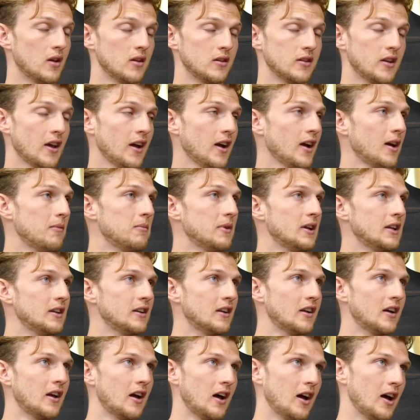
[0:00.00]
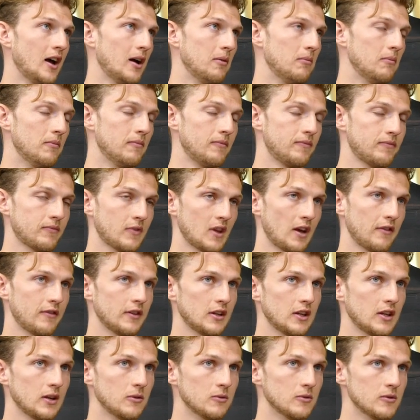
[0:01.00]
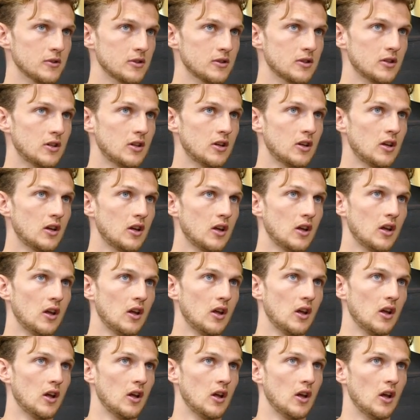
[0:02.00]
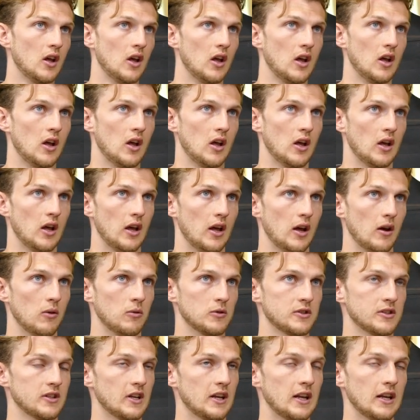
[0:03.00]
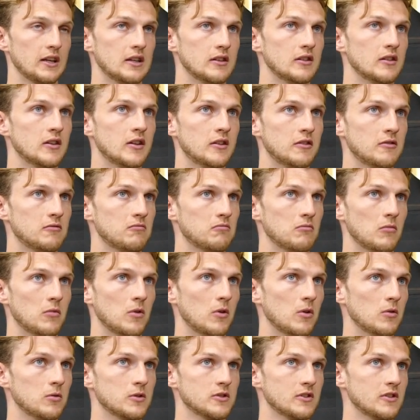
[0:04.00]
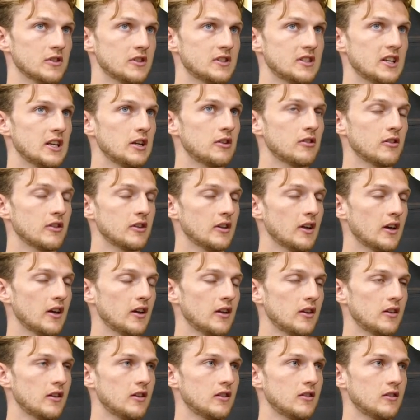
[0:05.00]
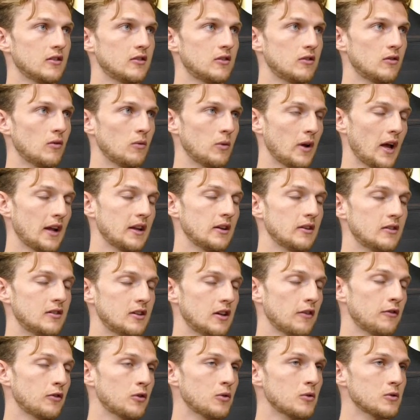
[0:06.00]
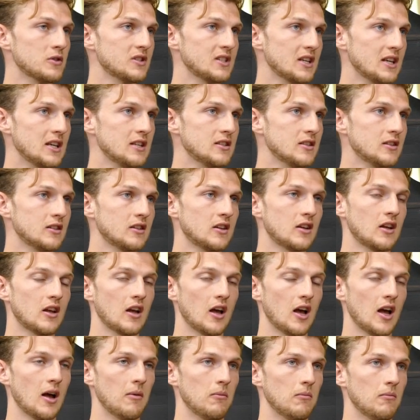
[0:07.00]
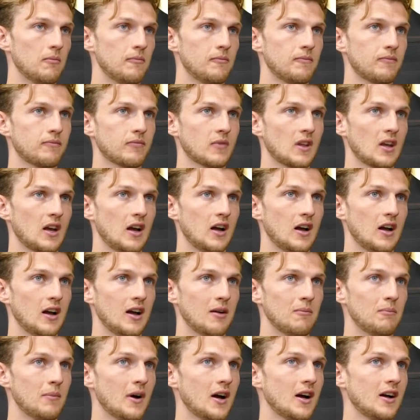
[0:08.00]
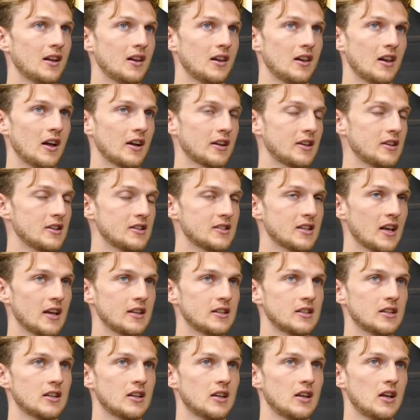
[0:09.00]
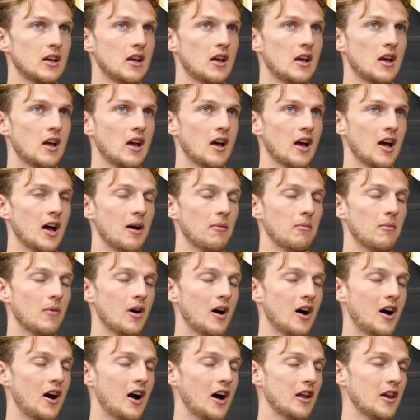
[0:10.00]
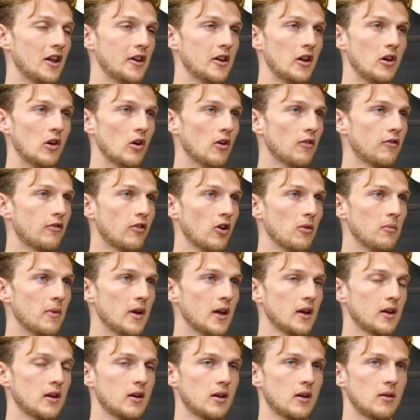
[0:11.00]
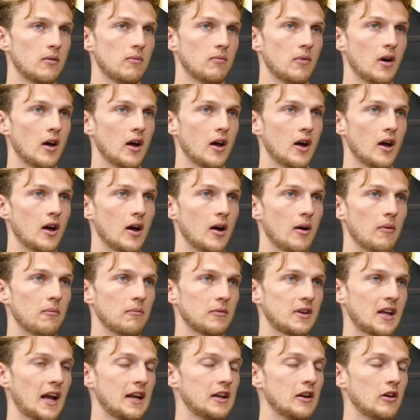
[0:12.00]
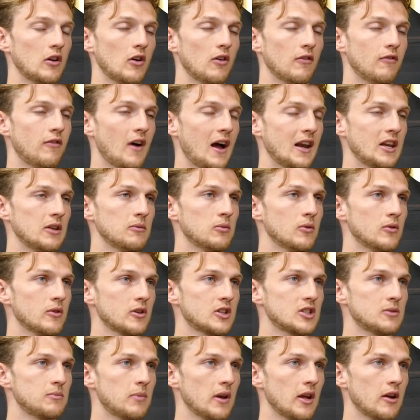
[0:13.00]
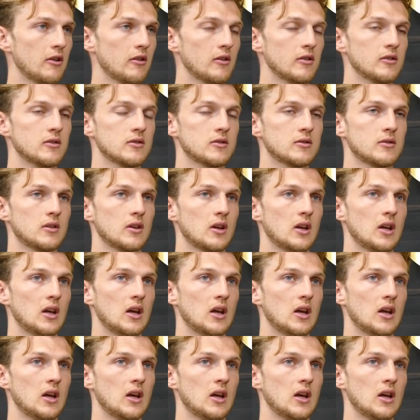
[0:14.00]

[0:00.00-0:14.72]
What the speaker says: Yeah, I mean, I think it was, wasn't a secret that we had a difficult season. But like you said, I learned a lot from it, gained a lot of valuable experience,